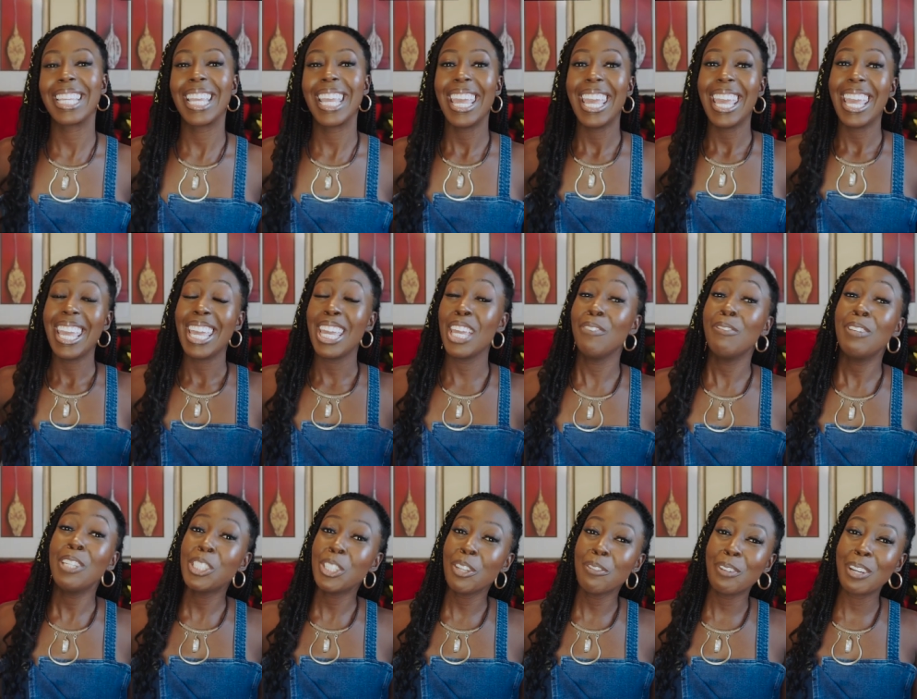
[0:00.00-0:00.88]
Okay.
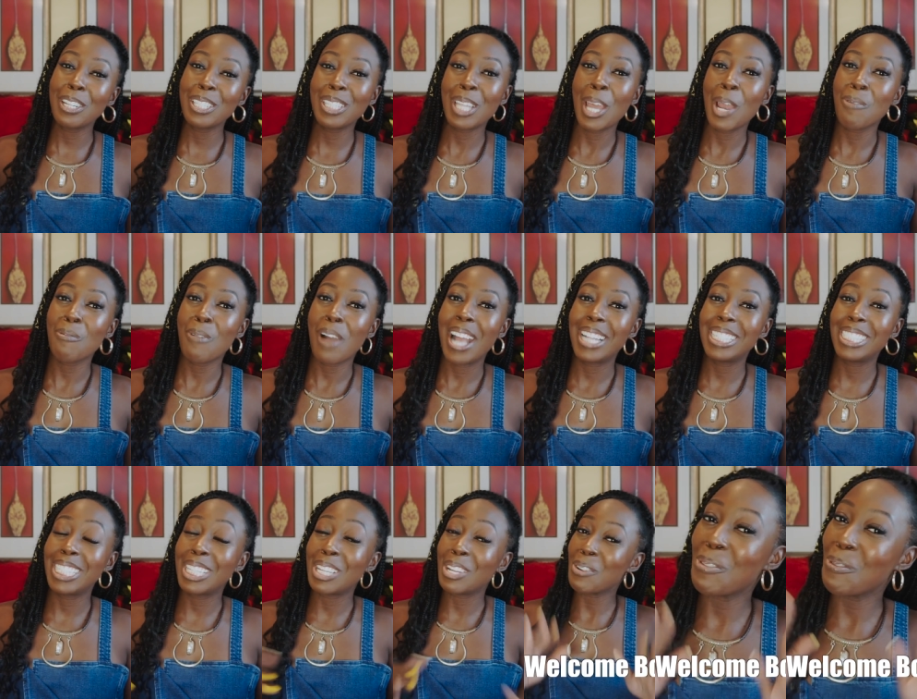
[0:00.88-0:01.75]
If it's your first time
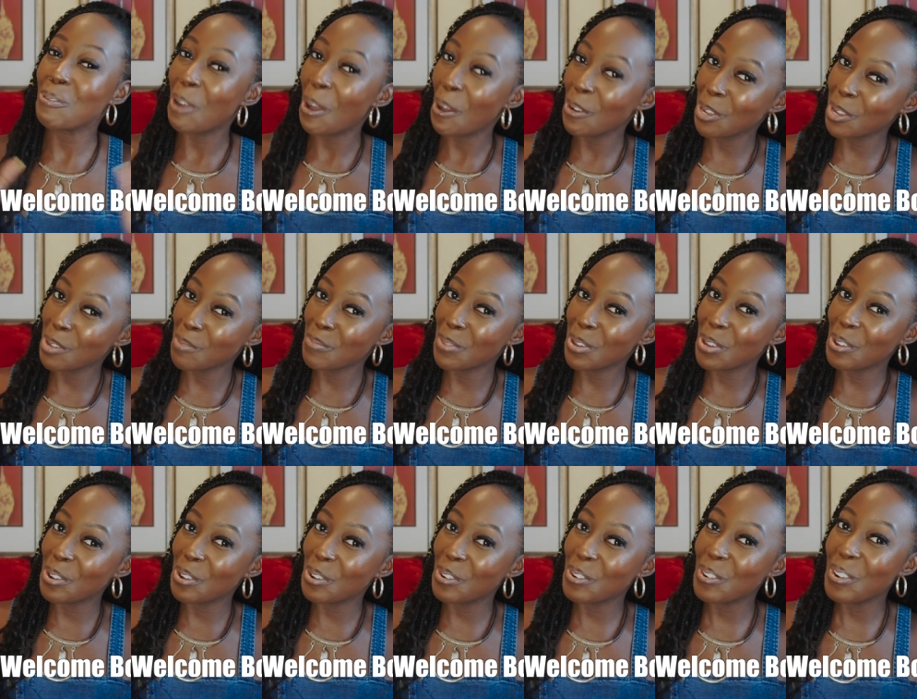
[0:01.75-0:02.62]
watching, welcome,
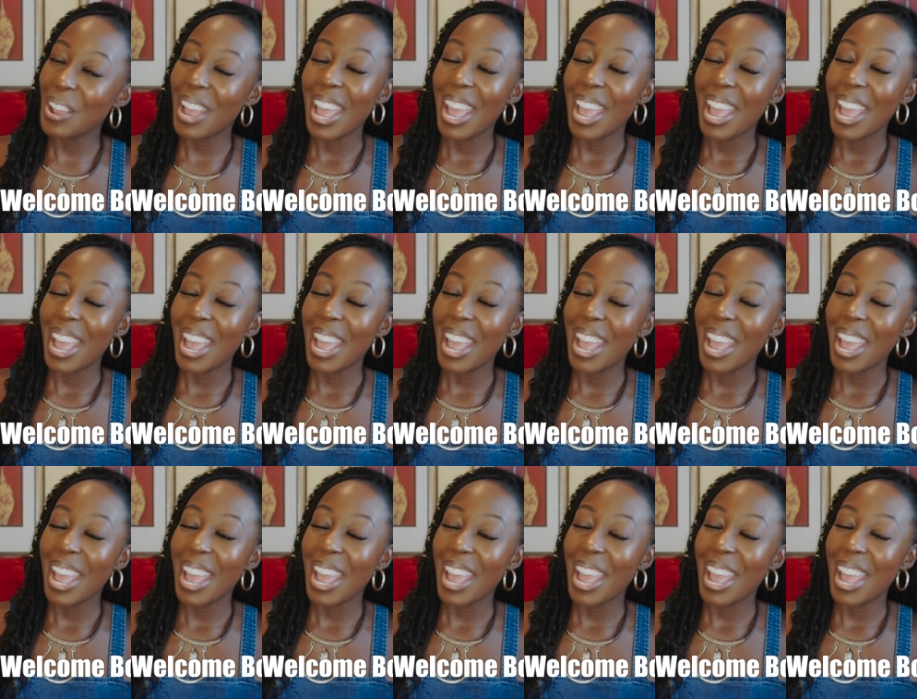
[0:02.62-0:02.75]
boo.